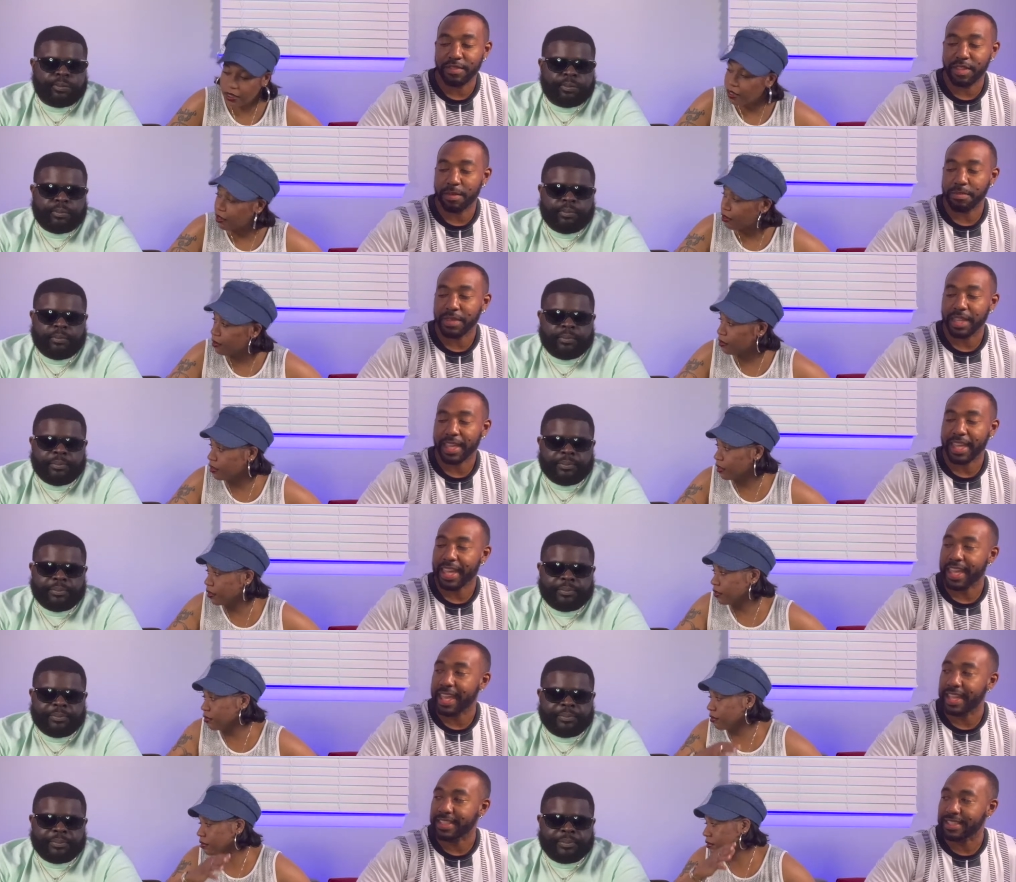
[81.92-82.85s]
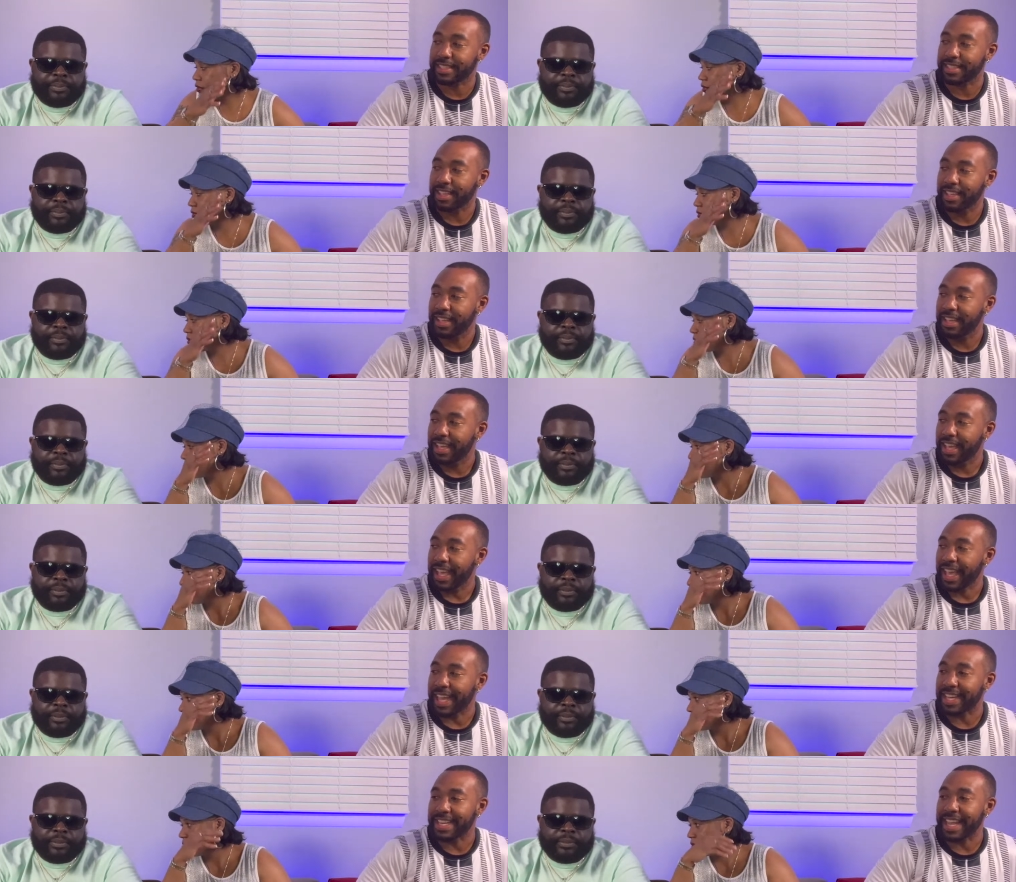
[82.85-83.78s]
Speaker 1: them the oh. hint
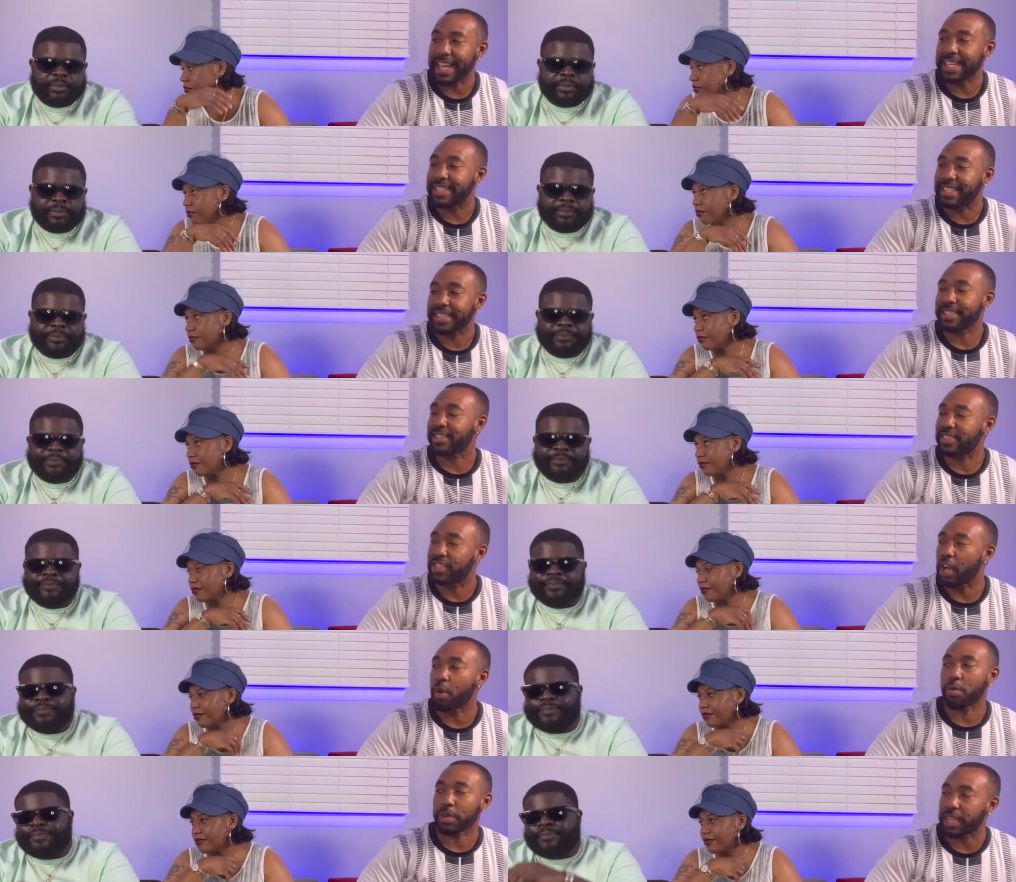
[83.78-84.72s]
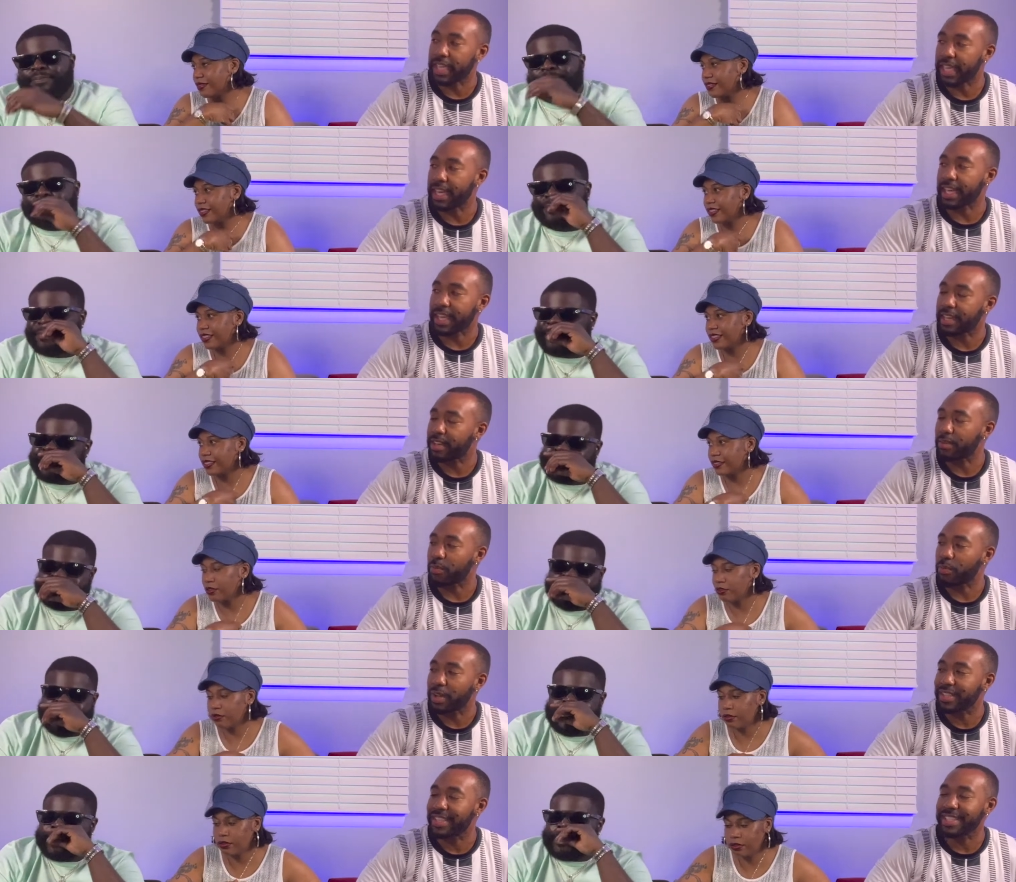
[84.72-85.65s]
and they just don't get it?
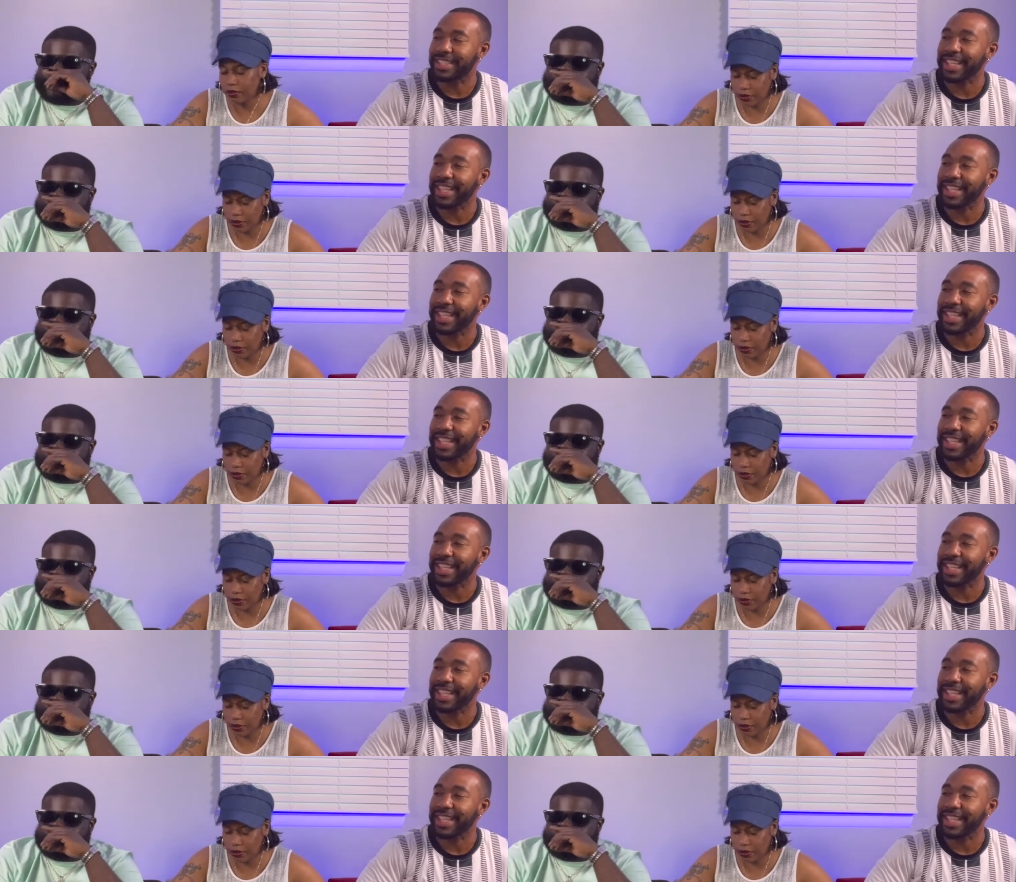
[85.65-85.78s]
What does